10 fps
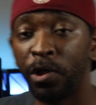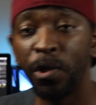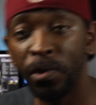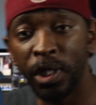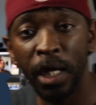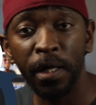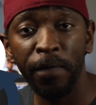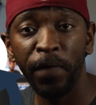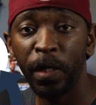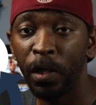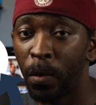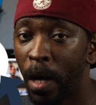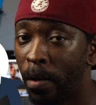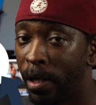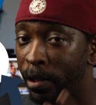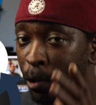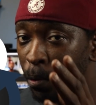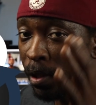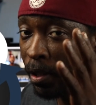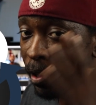sure you check that video out, and
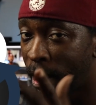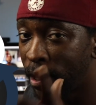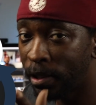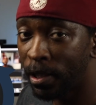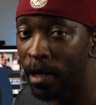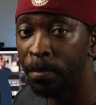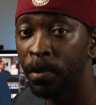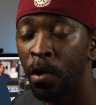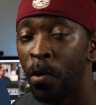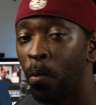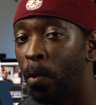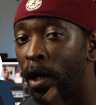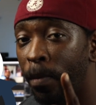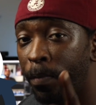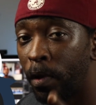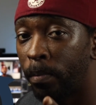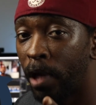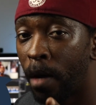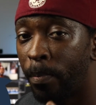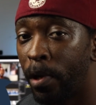doing these steps will help your
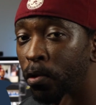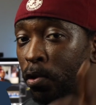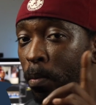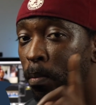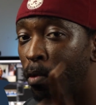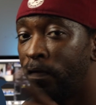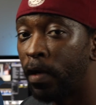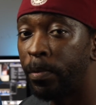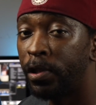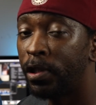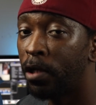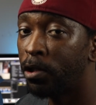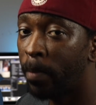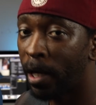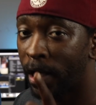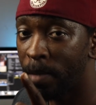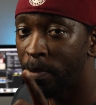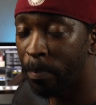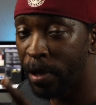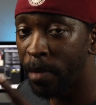blog post move up in search by
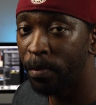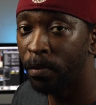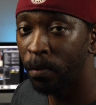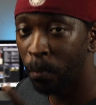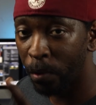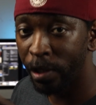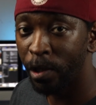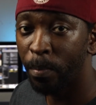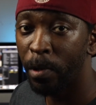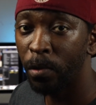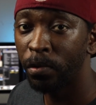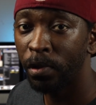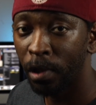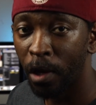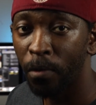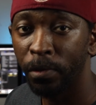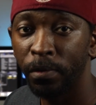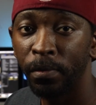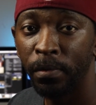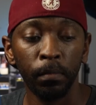keeping people reading your posts longer.
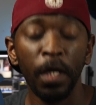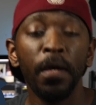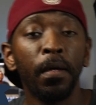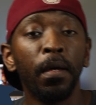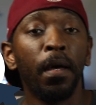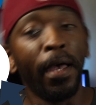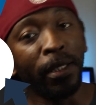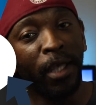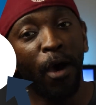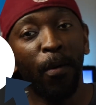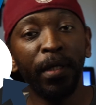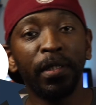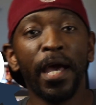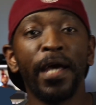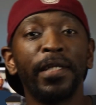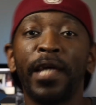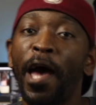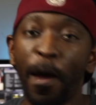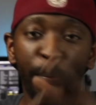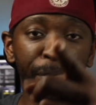As always guys,
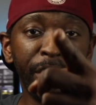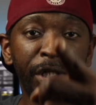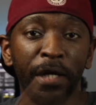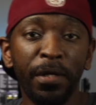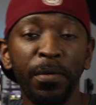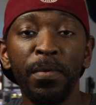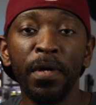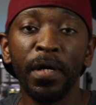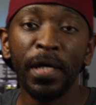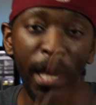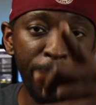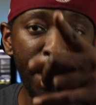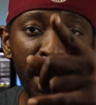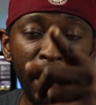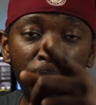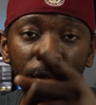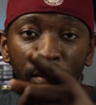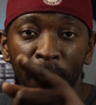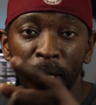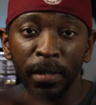I appreciate you. Keep making
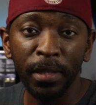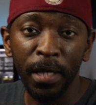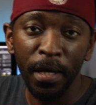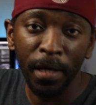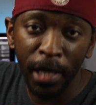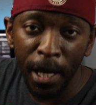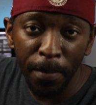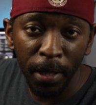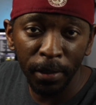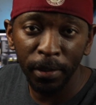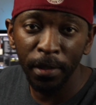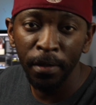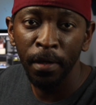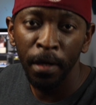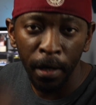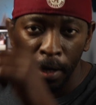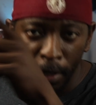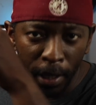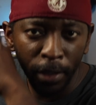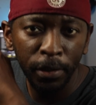awesome content, keep hustling,
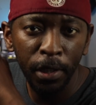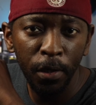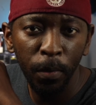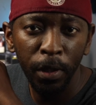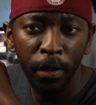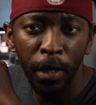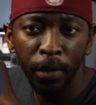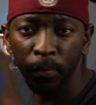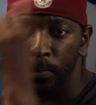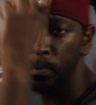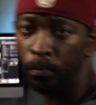and I'll see you in the next one.